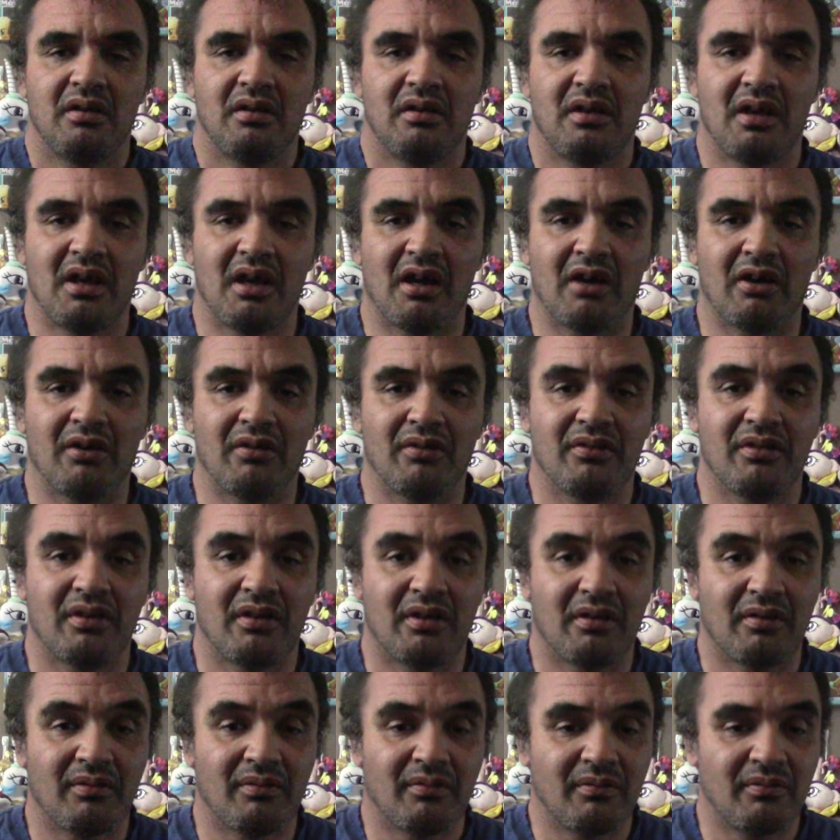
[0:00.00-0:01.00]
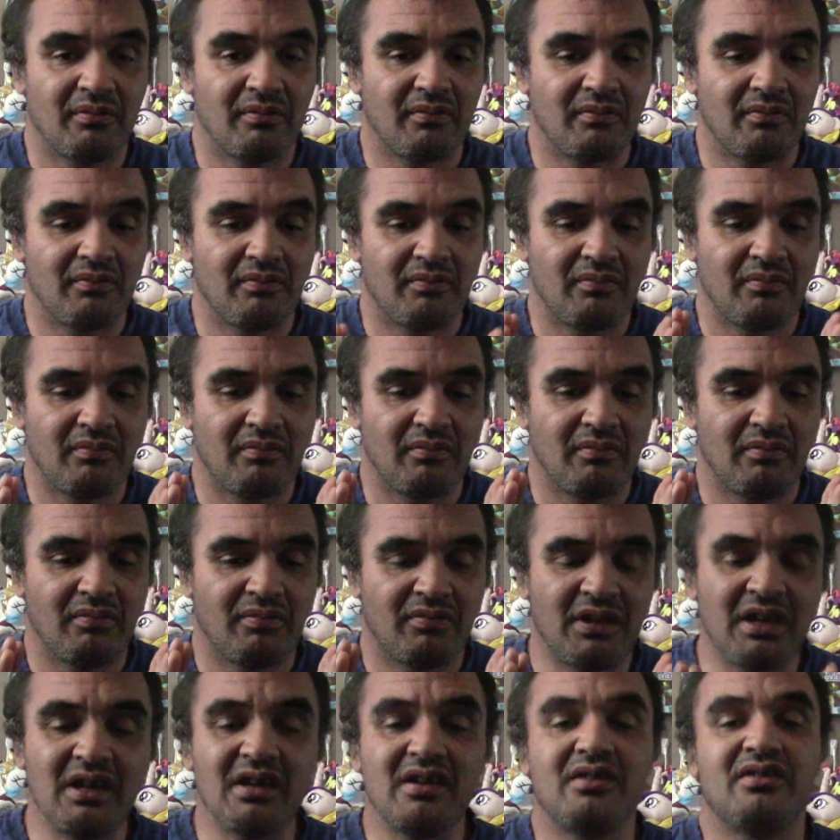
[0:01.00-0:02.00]
Now,
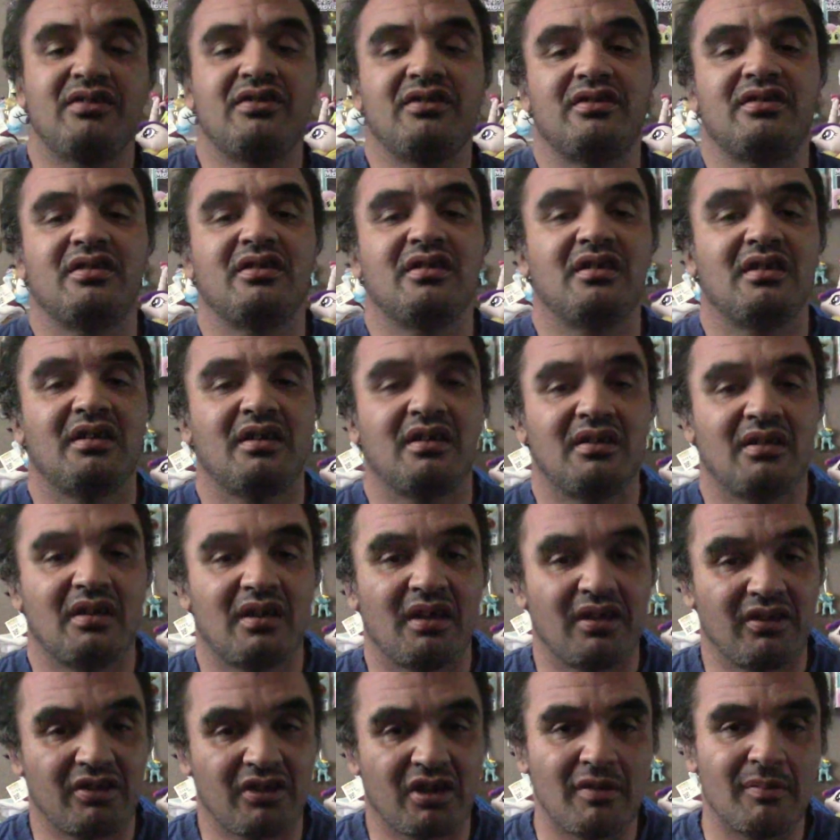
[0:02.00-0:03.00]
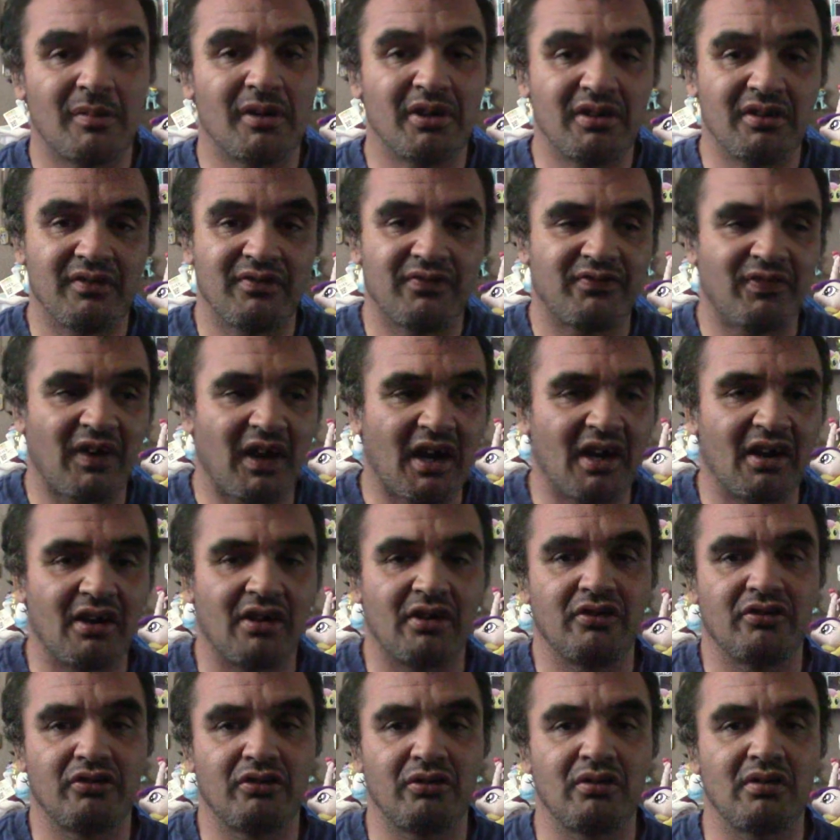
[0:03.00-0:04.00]
this has come under
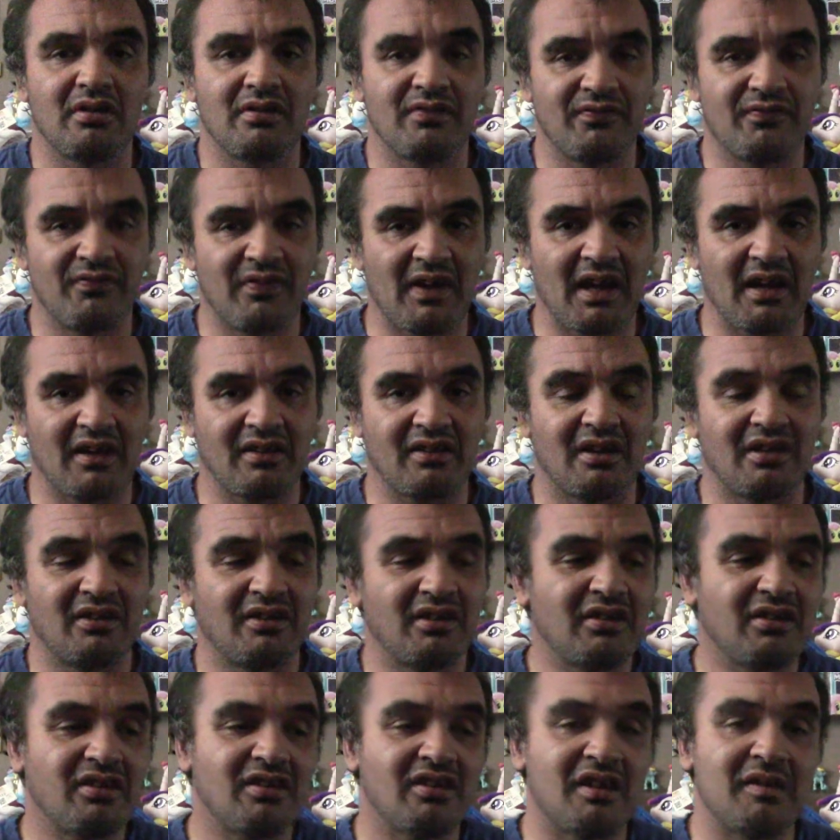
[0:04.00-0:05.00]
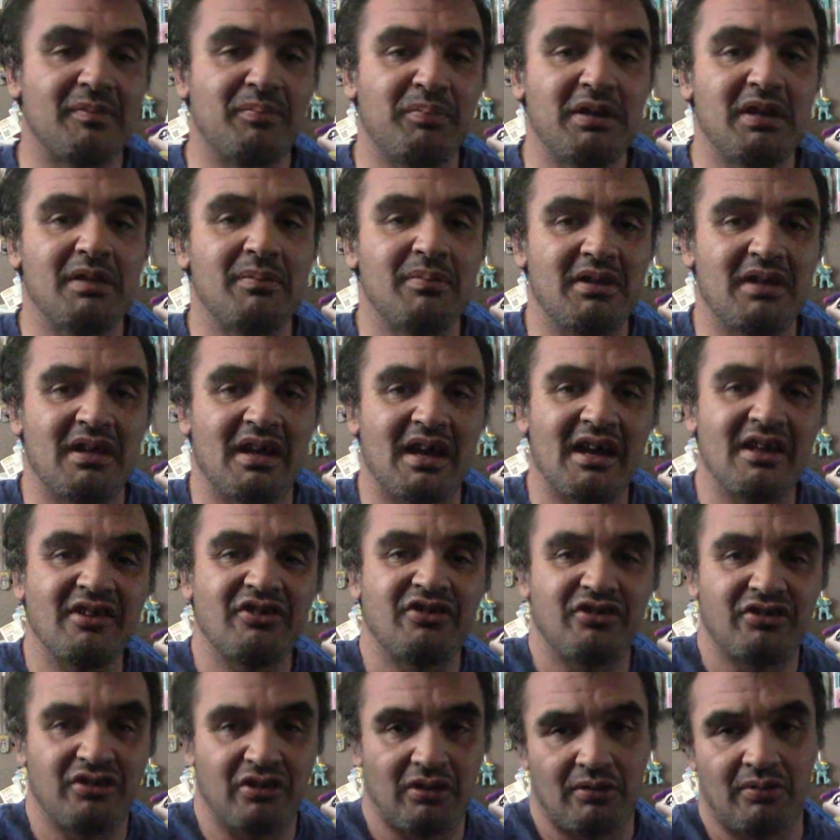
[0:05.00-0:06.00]
fire due to the fact that this is a P B S
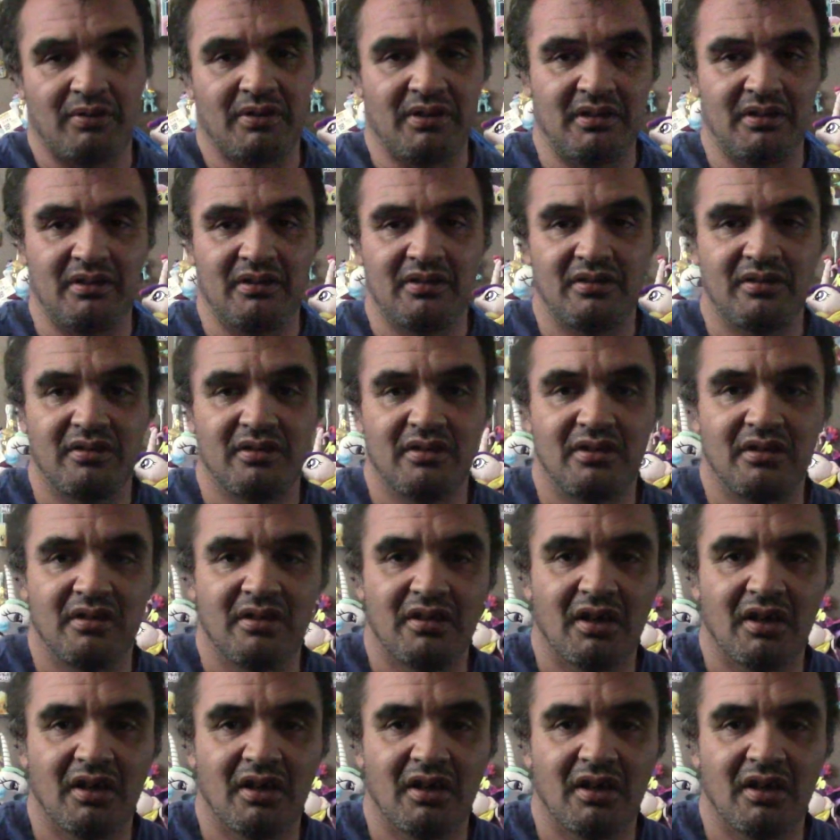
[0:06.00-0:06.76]
series,